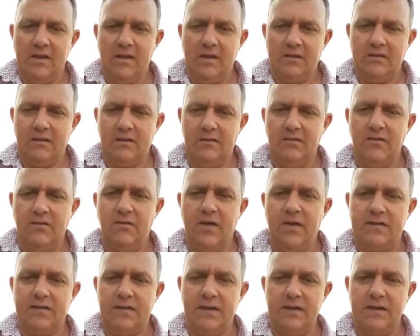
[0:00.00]
So we
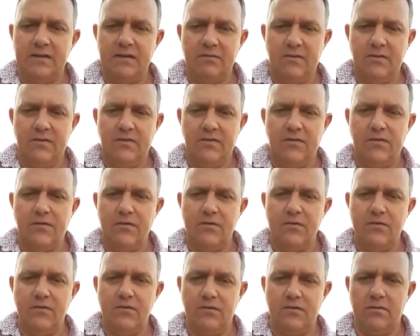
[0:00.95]
vaccinated with the
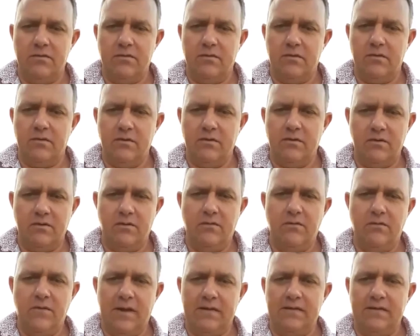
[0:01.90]
flu
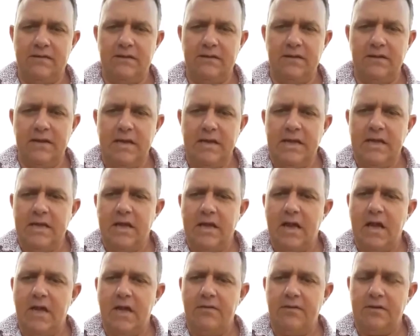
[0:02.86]
vaccine.
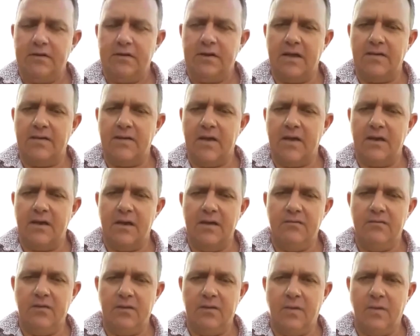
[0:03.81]
I haven't done that
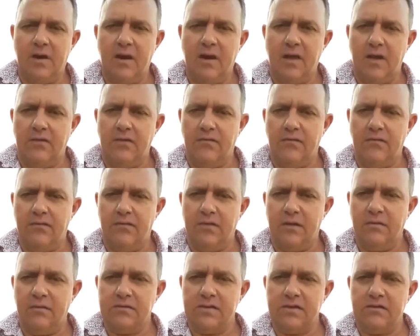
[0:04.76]
ever in my life.
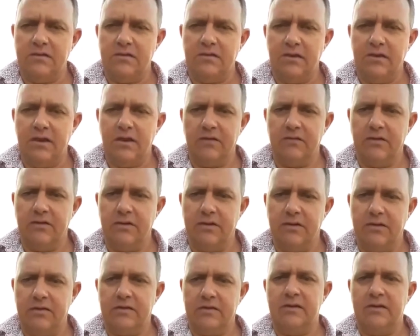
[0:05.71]
I was actually thinking of
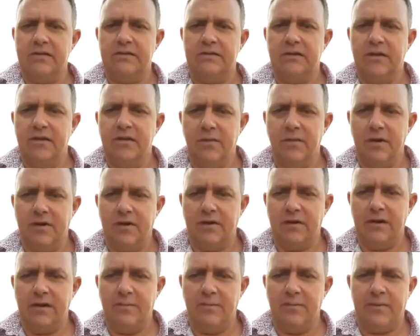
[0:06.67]
doing it this year, but
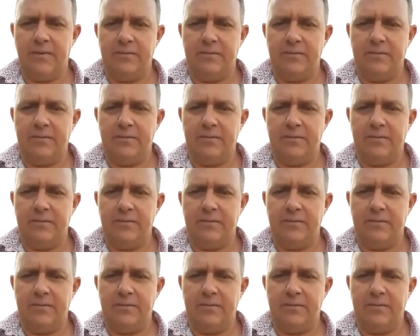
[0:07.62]
yep.